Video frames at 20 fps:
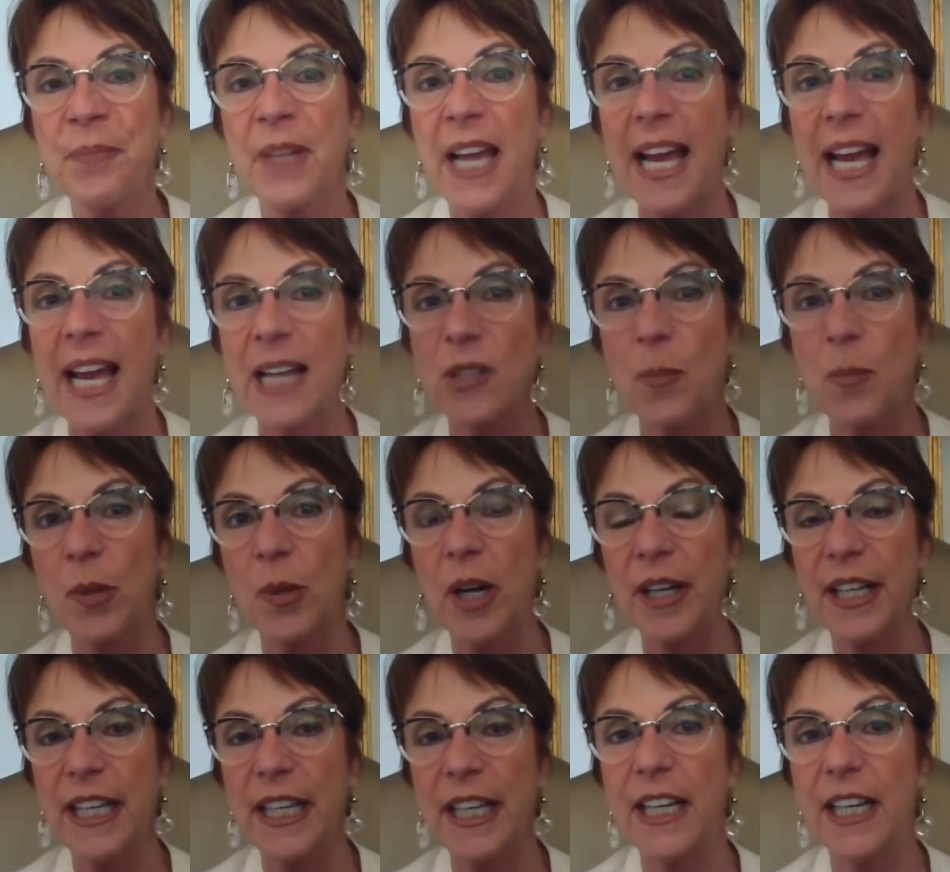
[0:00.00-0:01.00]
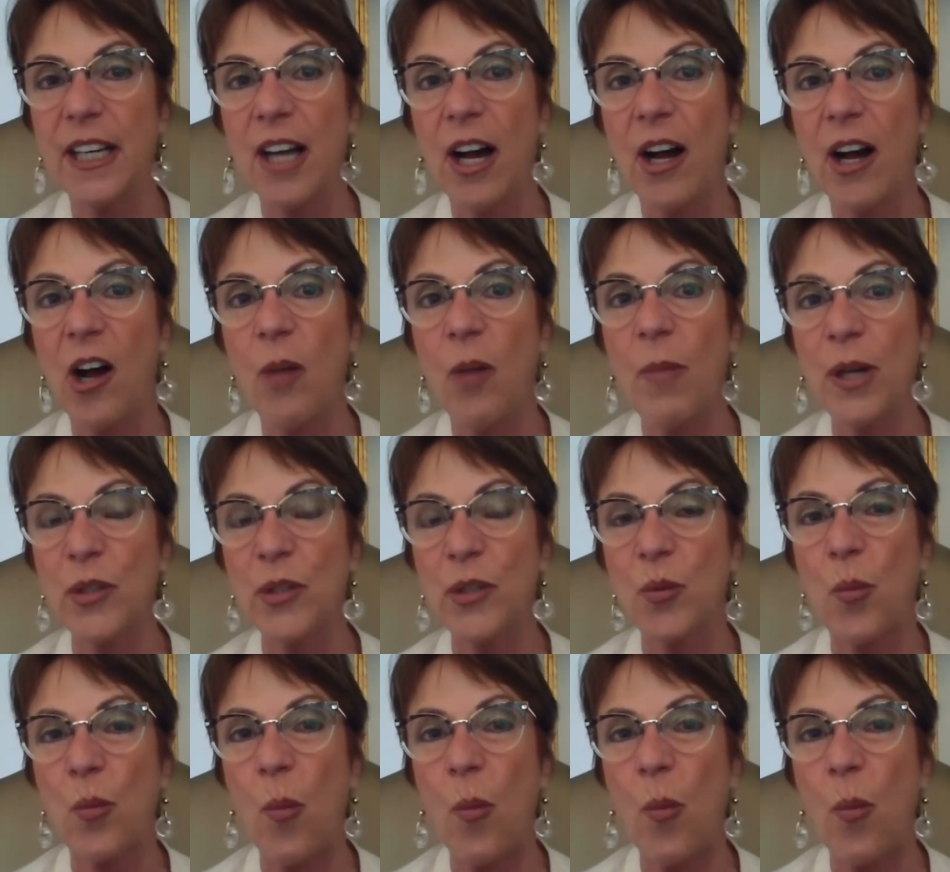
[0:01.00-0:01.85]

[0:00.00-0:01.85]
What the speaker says: has brought in almost